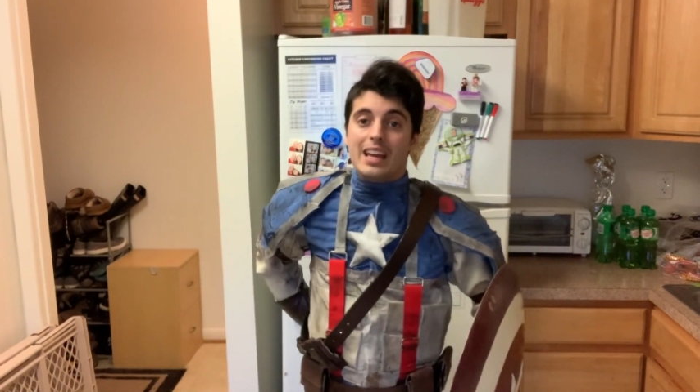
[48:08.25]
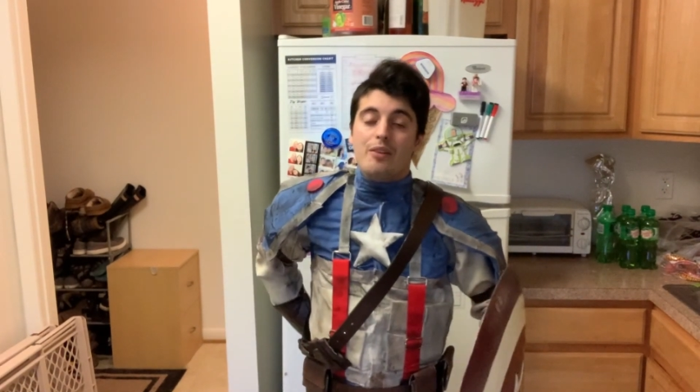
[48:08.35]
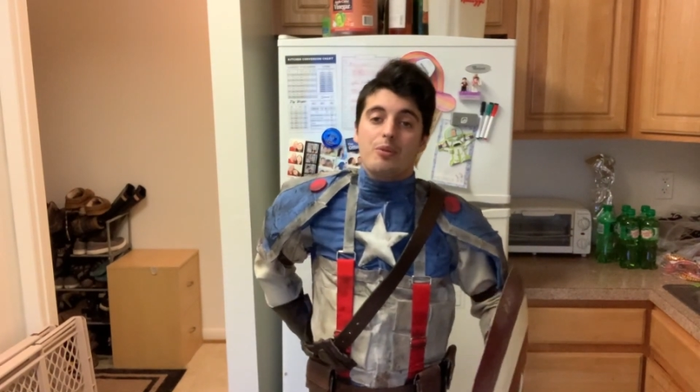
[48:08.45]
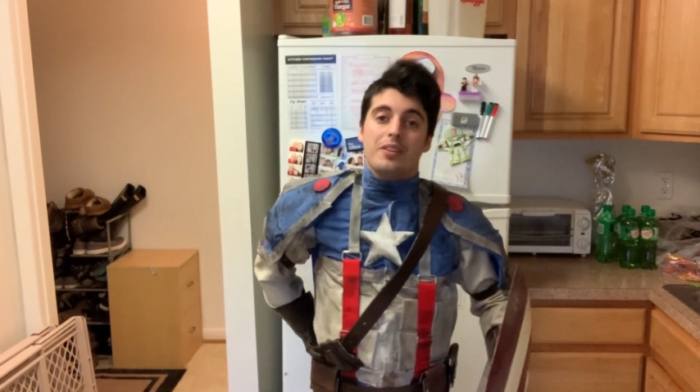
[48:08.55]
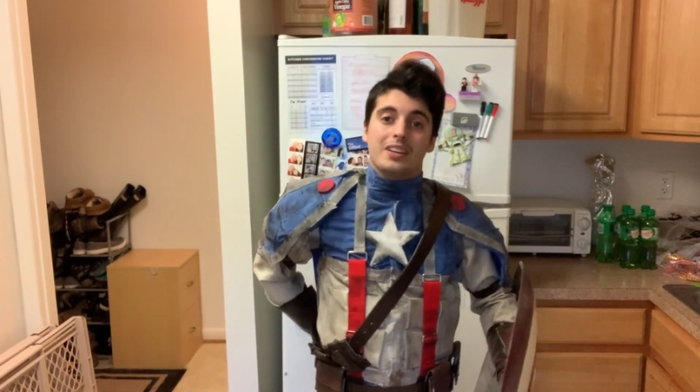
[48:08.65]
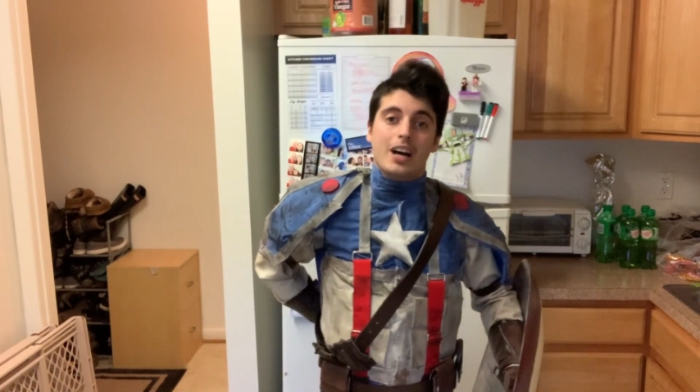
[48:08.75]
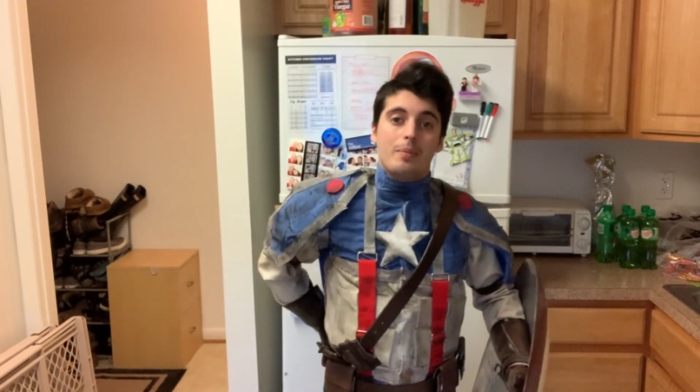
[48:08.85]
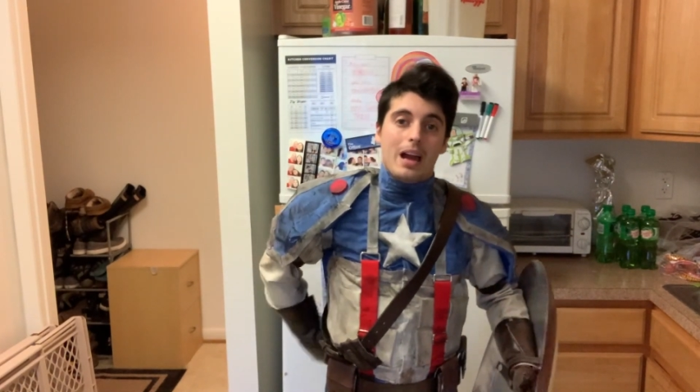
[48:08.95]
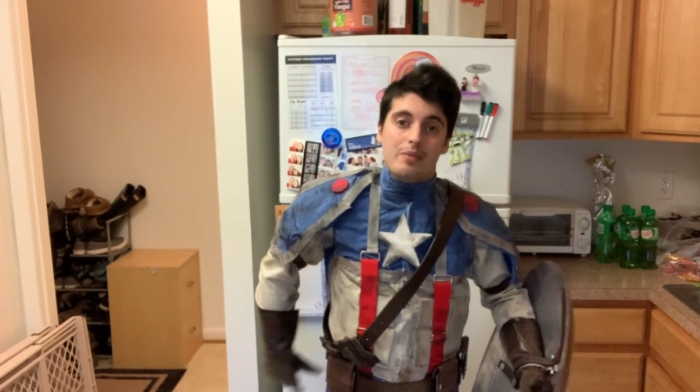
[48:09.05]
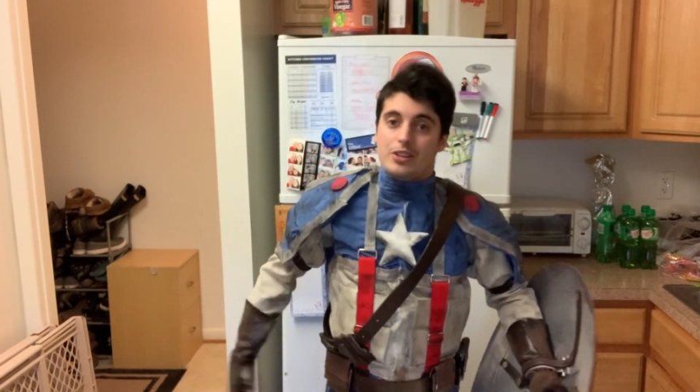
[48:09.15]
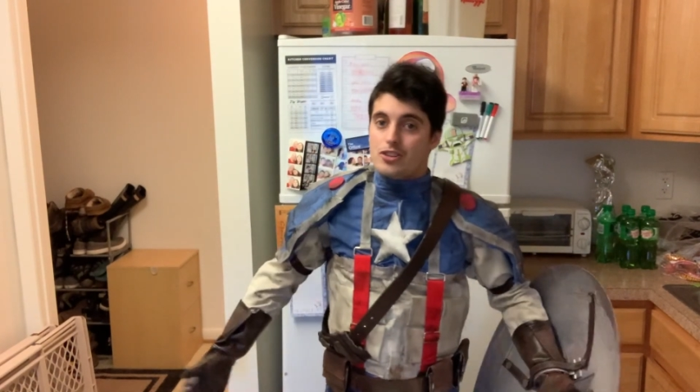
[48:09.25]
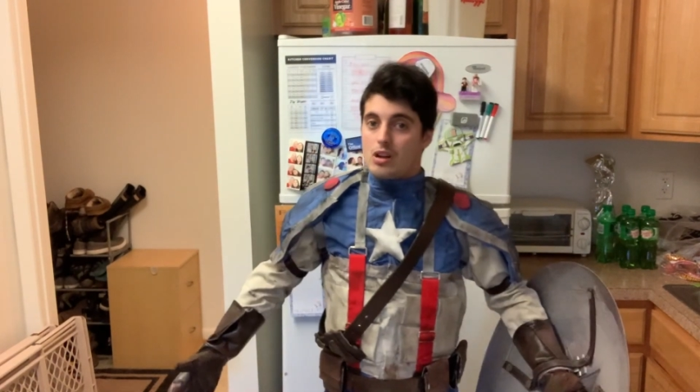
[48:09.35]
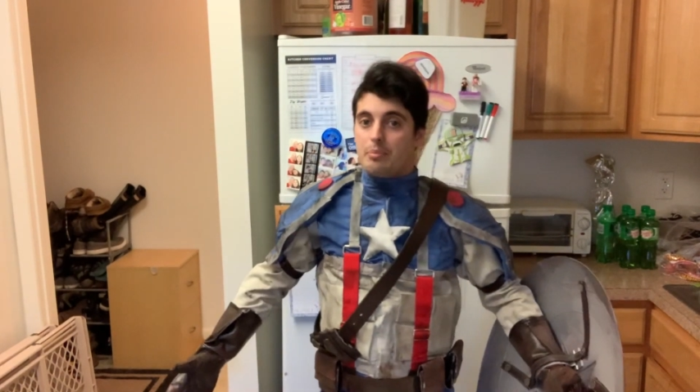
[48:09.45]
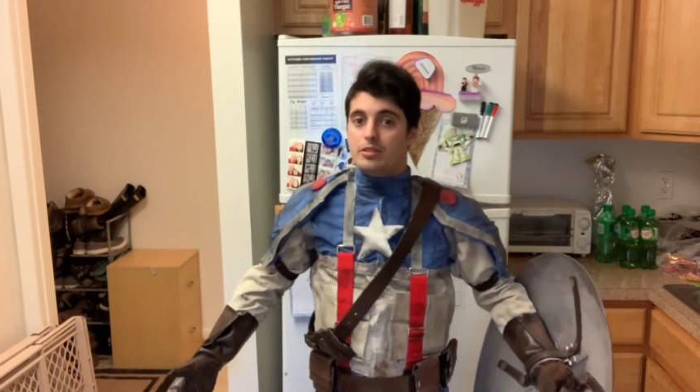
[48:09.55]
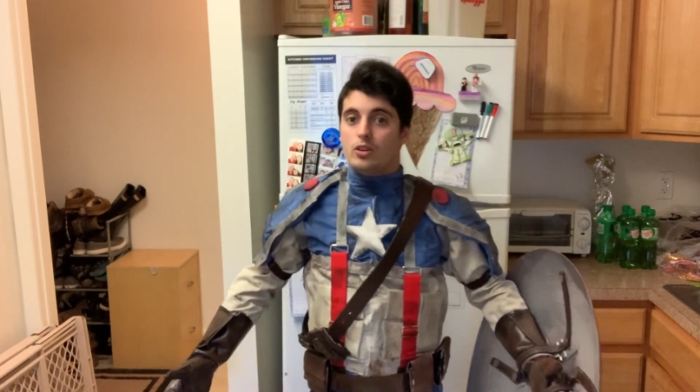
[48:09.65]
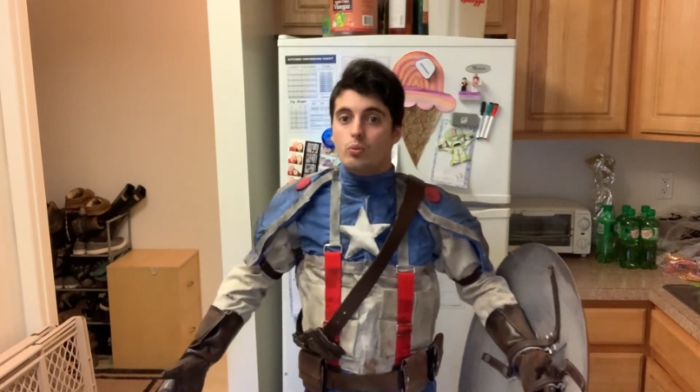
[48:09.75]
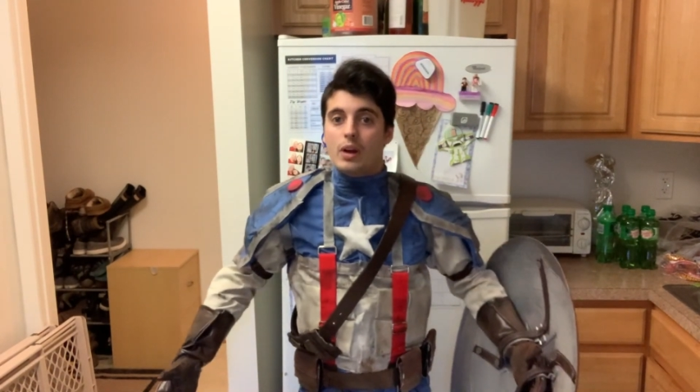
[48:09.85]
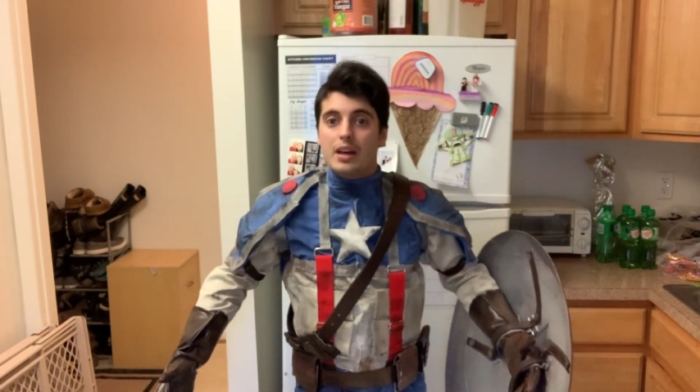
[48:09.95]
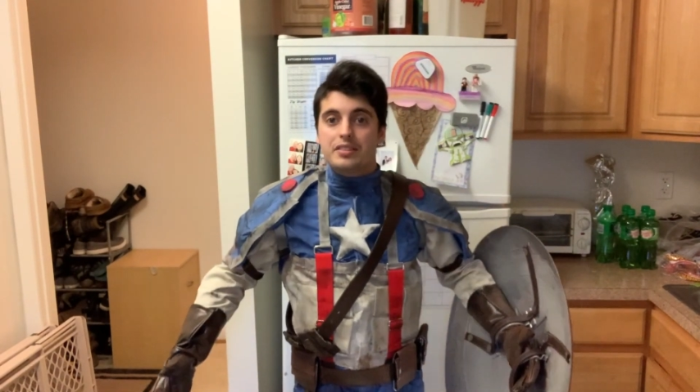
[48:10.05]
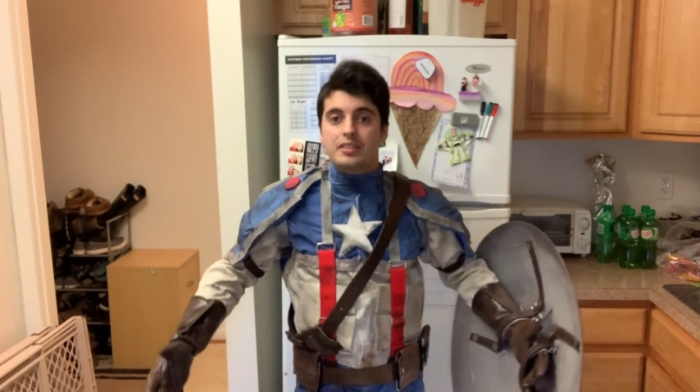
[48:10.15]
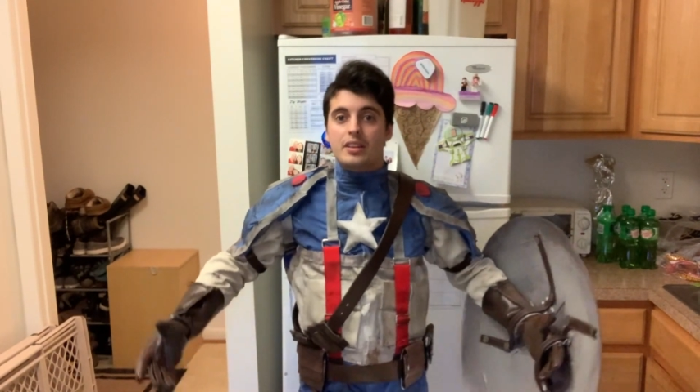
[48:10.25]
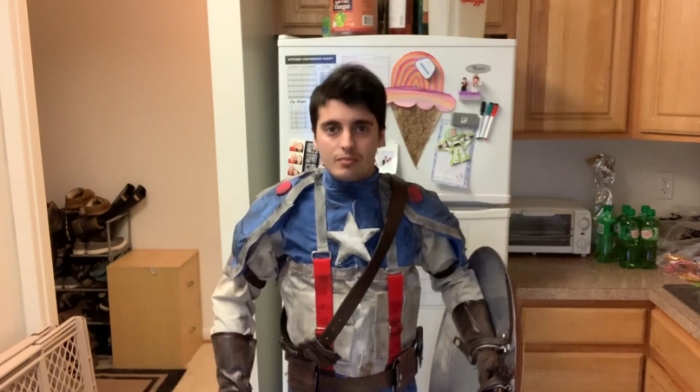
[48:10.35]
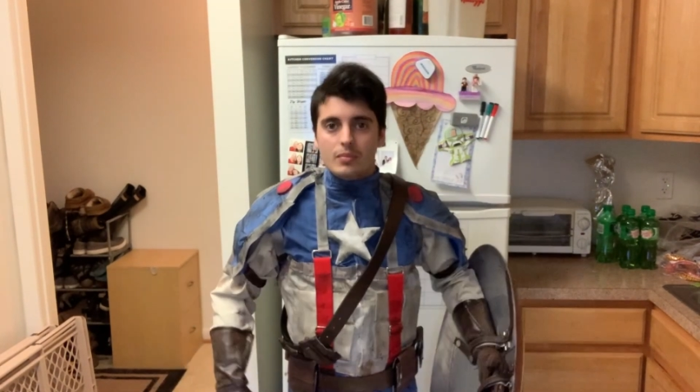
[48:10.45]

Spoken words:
everything up, having the straps look nice,